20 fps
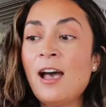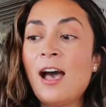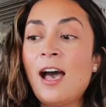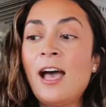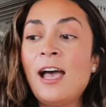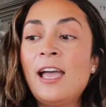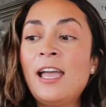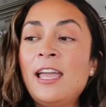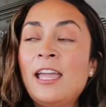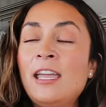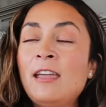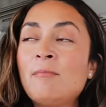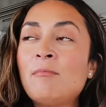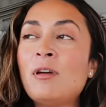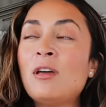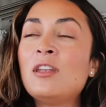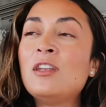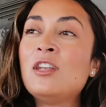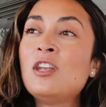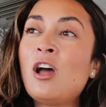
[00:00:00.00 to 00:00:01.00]

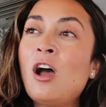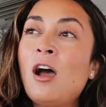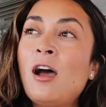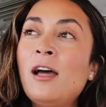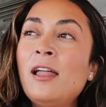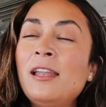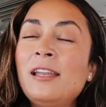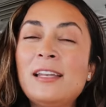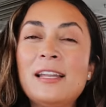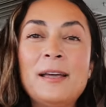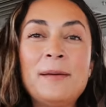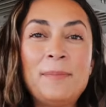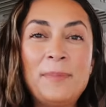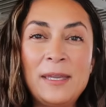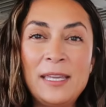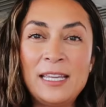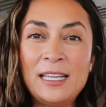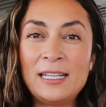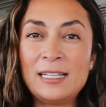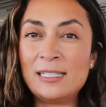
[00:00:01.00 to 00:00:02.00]
I'm not a
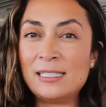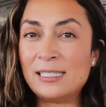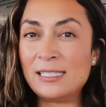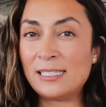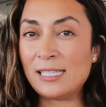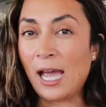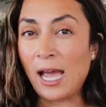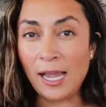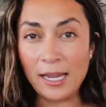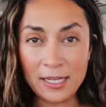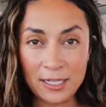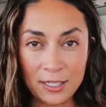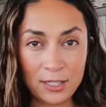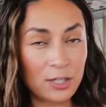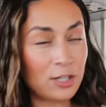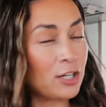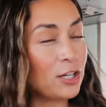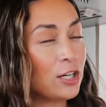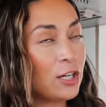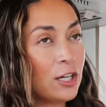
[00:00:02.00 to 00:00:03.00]
big
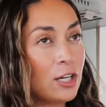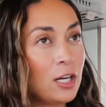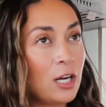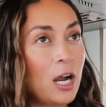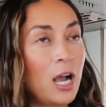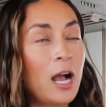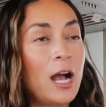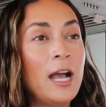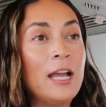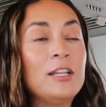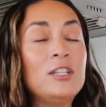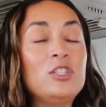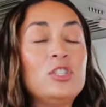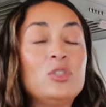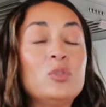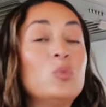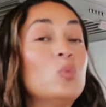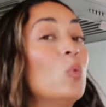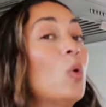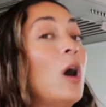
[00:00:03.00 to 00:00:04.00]
dieter. I
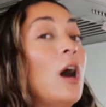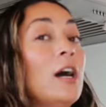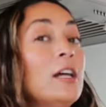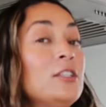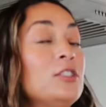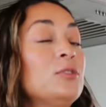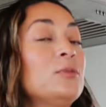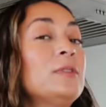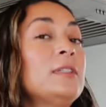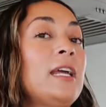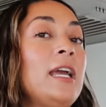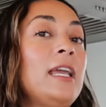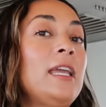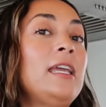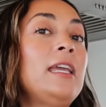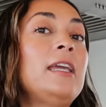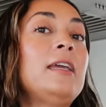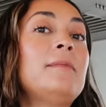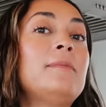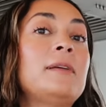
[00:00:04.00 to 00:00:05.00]
do watch what I
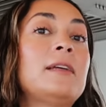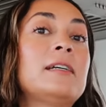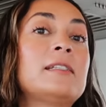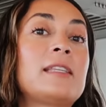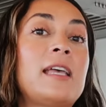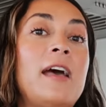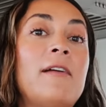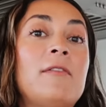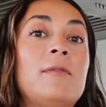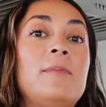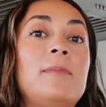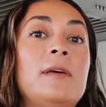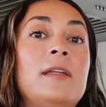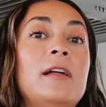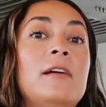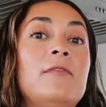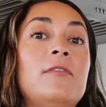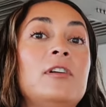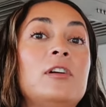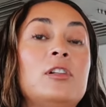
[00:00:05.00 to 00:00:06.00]
eat because I have a bit
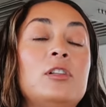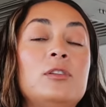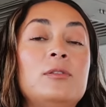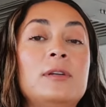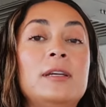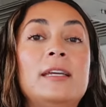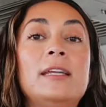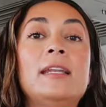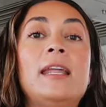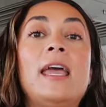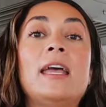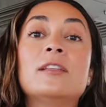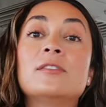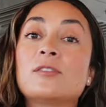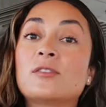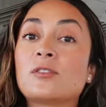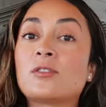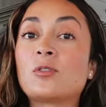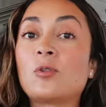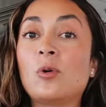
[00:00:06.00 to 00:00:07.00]
of a gluten and
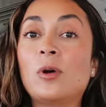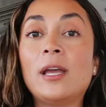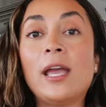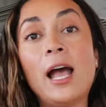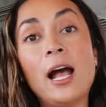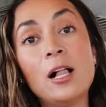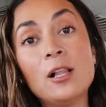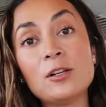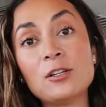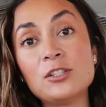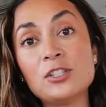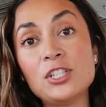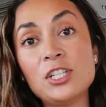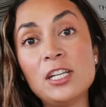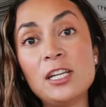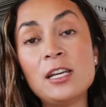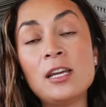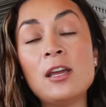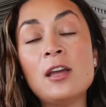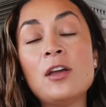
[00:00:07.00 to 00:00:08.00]
soy
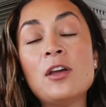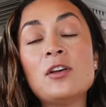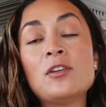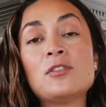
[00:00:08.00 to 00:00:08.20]
allergy.